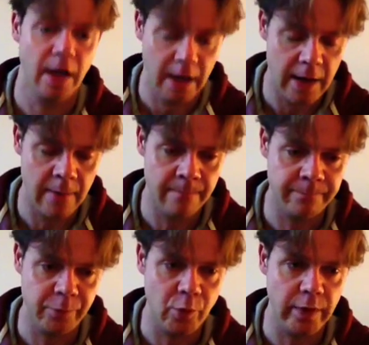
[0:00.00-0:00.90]

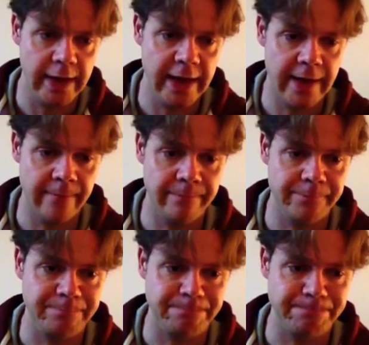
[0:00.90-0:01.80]

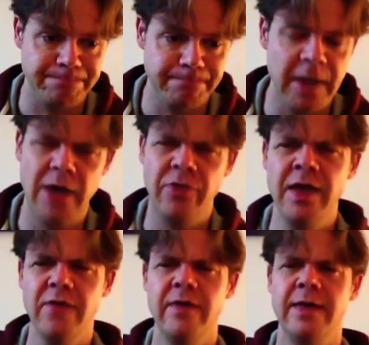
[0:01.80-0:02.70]
You know,
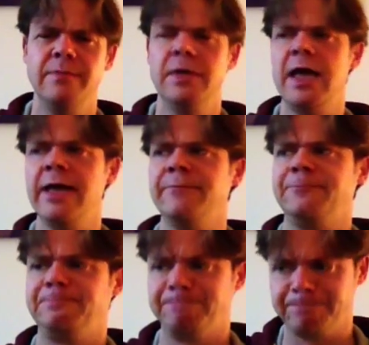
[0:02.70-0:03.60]
think of it like
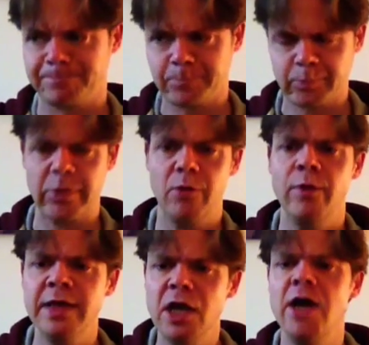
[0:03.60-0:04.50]

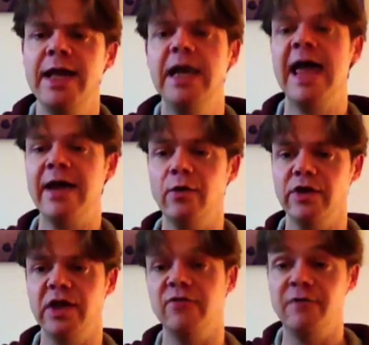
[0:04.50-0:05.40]
when you're learning a
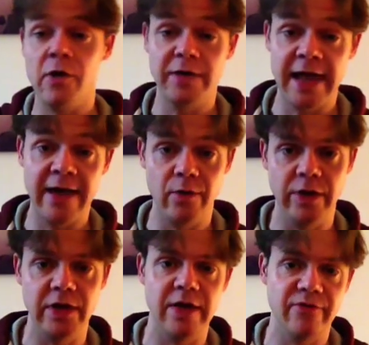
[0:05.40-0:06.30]
language, like a foreign
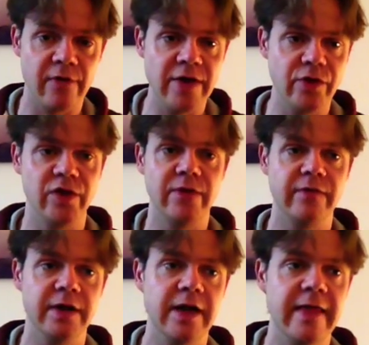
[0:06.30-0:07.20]
language, like French or
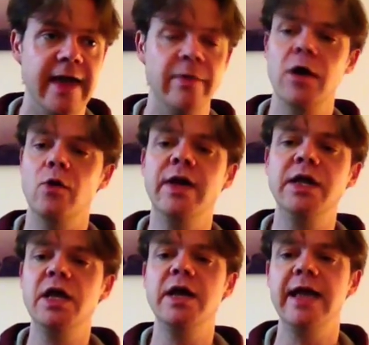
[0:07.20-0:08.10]
something like that. We
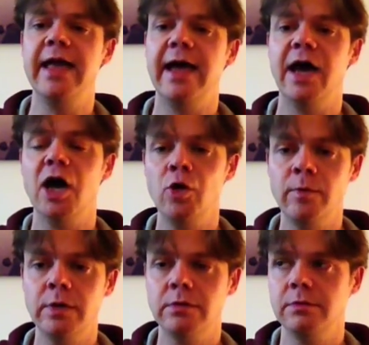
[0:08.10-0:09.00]
can learn it at
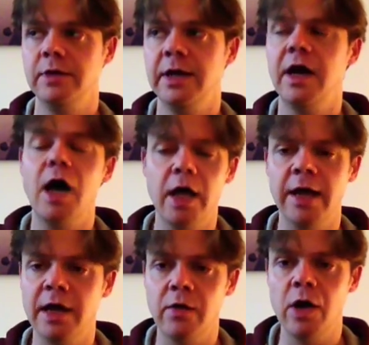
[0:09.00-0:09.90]
home, in
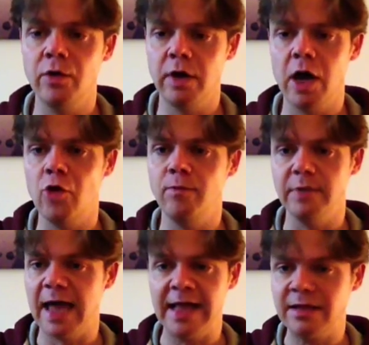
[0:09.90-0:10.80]
our own
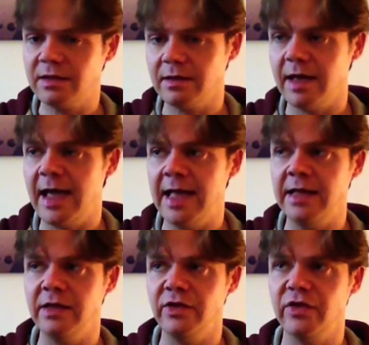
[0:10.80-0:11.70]
homeland,
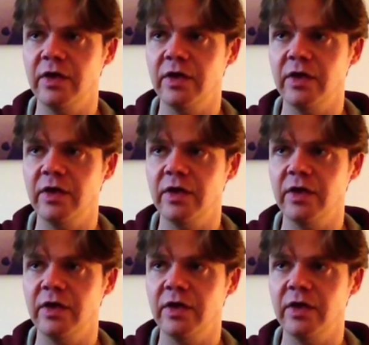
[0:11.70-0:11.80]
and